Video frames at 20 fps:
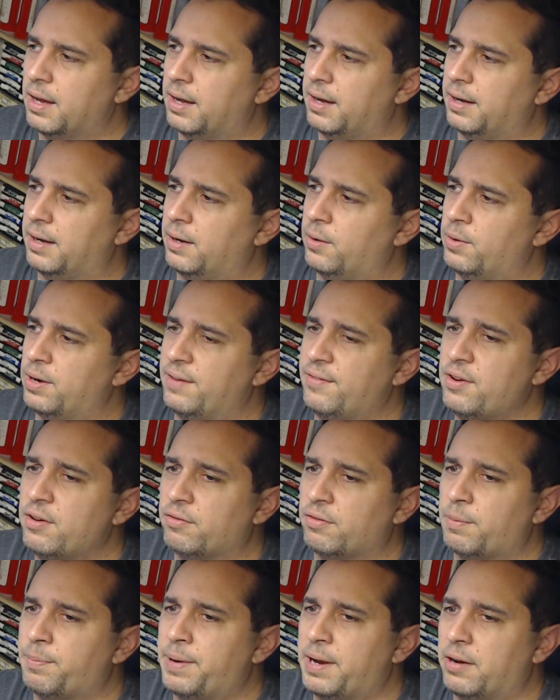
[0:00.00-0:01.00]
Uh, whenever you're
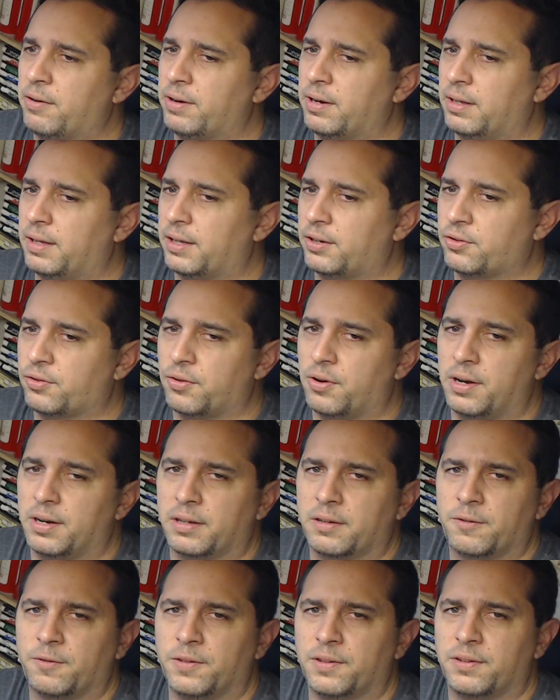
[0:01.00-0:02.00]
repairing
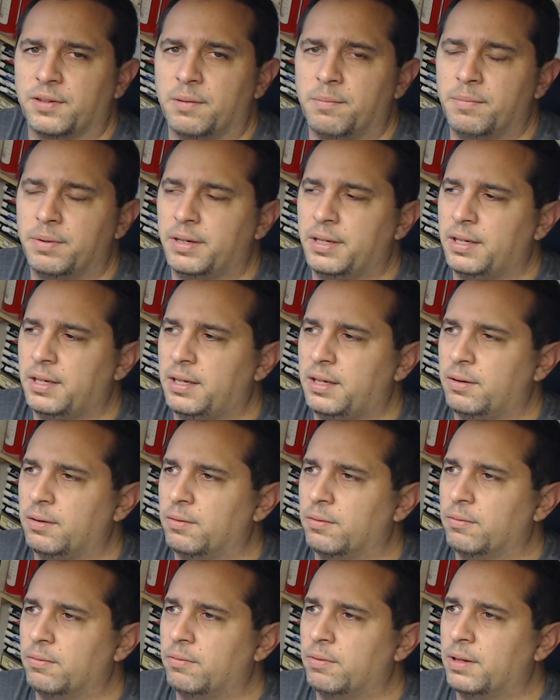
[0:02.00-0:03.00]
electronics for somebody,
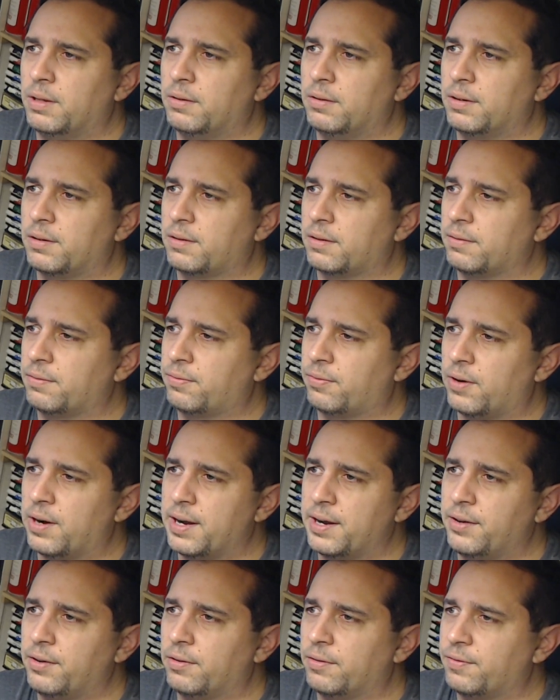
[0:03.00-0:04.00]
whether it's a
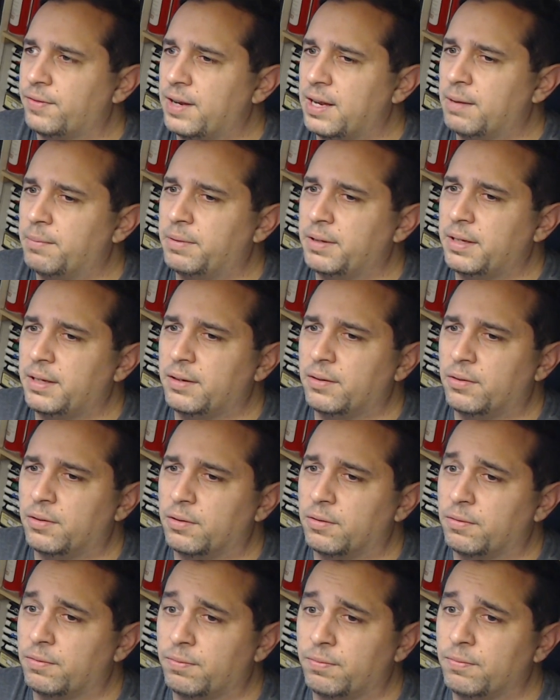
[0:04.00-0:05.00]
friend or family
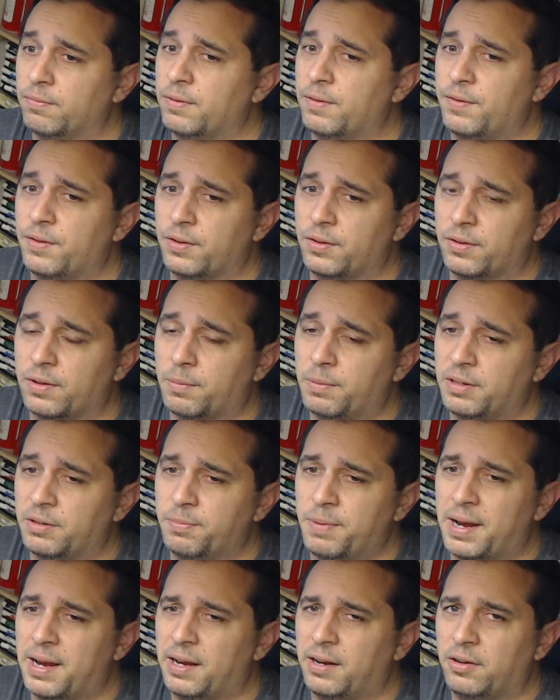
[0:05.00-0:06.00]
or if you, somebody's
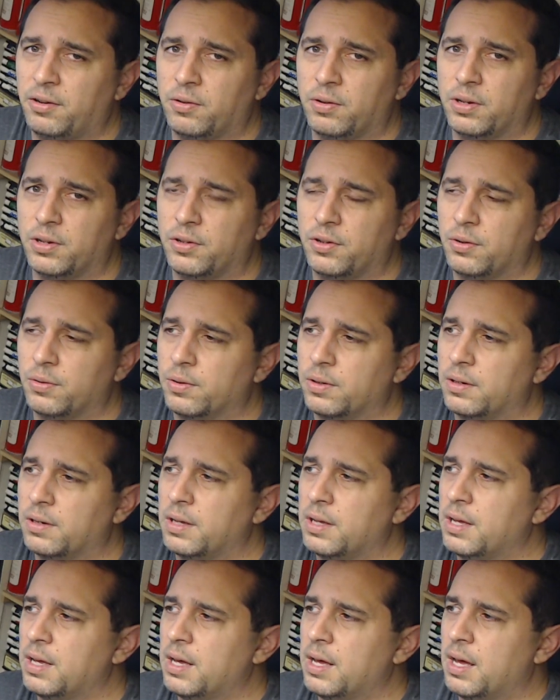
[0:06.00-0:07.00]
paying you to do it,
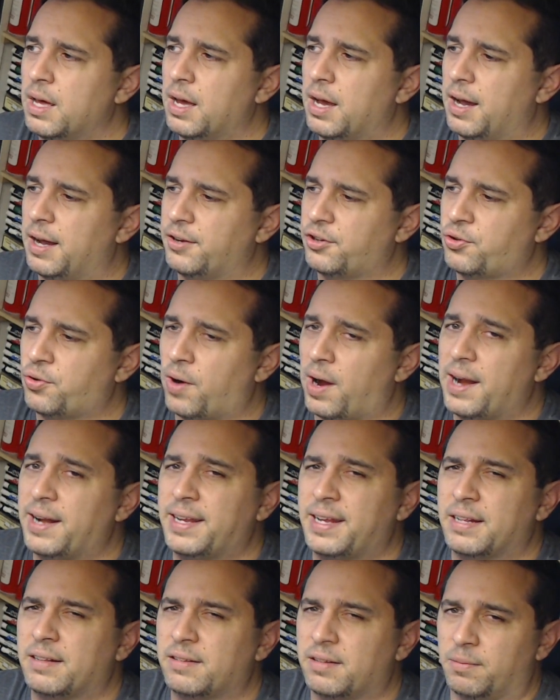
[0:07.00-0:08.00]
try to
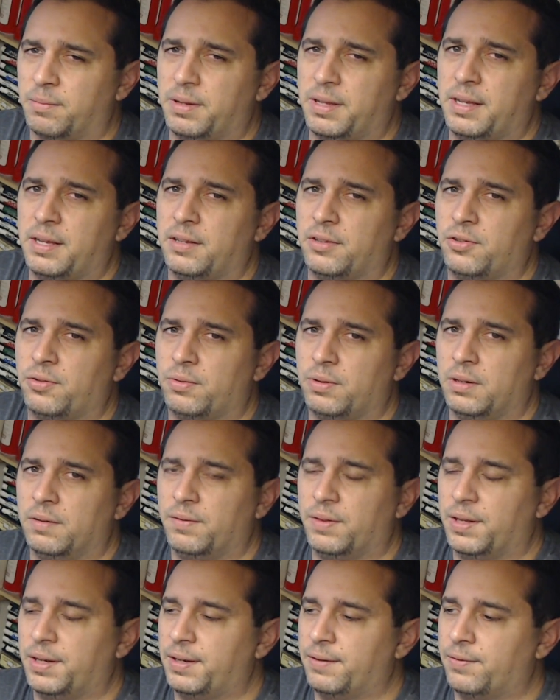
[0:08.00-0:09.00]
get some of the history of
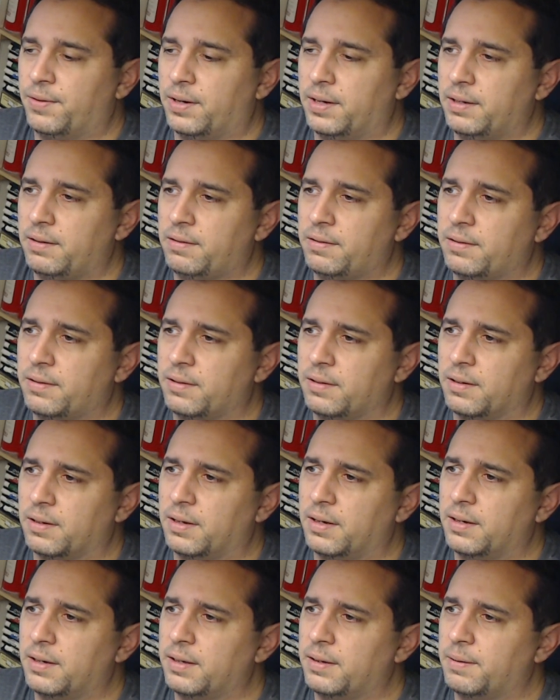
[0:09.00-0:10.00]
the device.
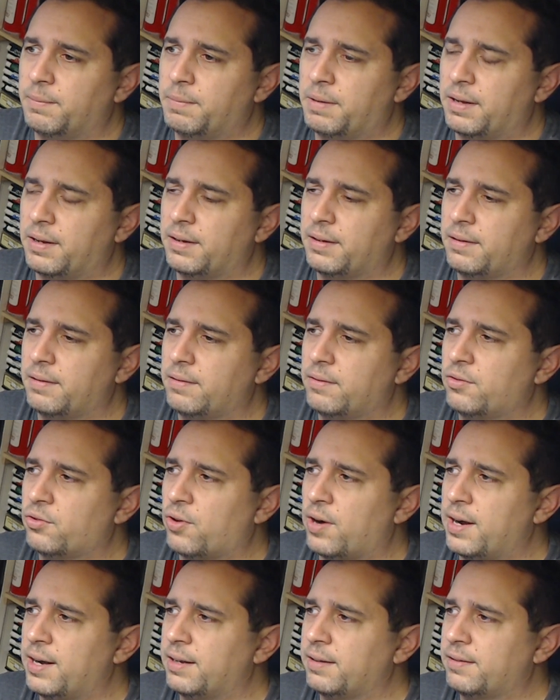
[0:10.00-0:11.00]
And I'm not
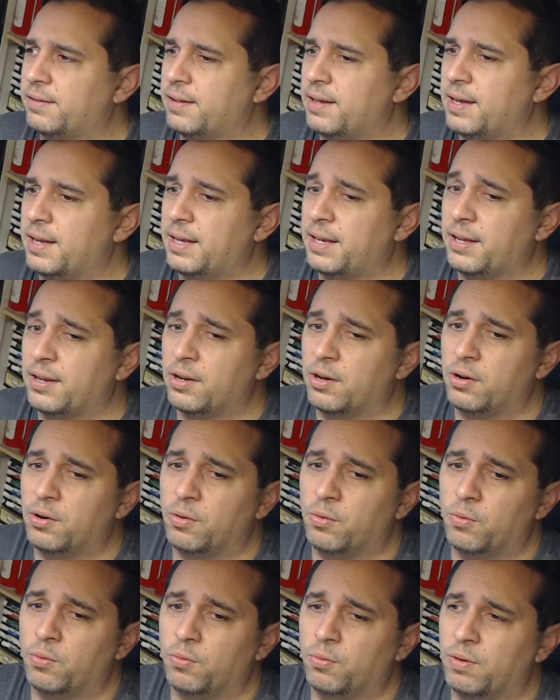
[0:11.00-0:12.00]
trying to say, you
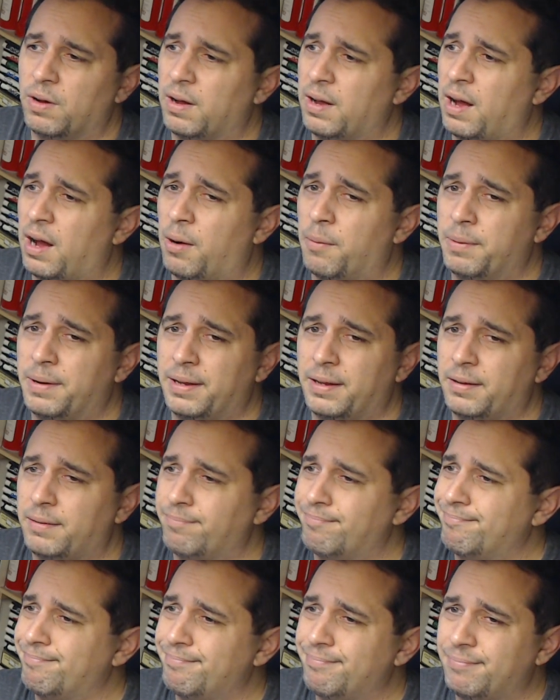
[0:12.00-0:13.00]
know, how many
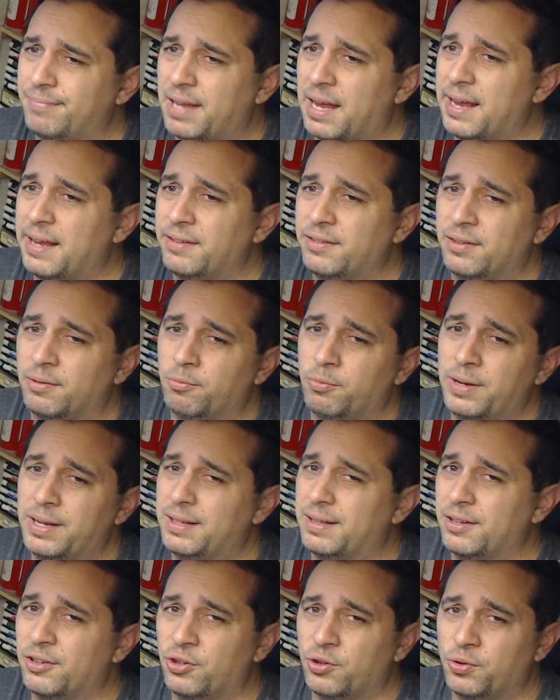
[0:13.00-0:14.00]
days a week
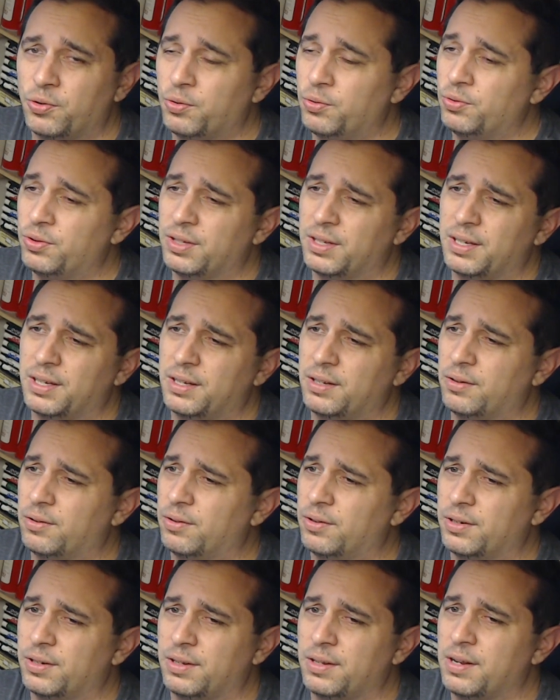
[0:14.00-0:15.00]
did you use it
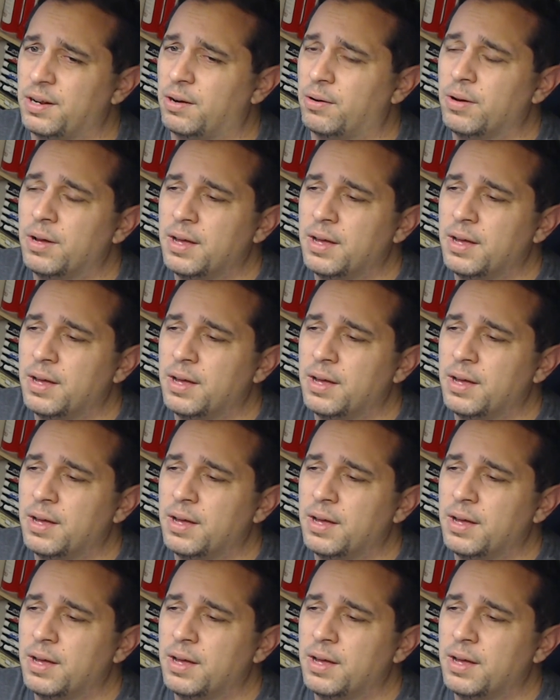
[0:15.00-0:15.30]
or, you know,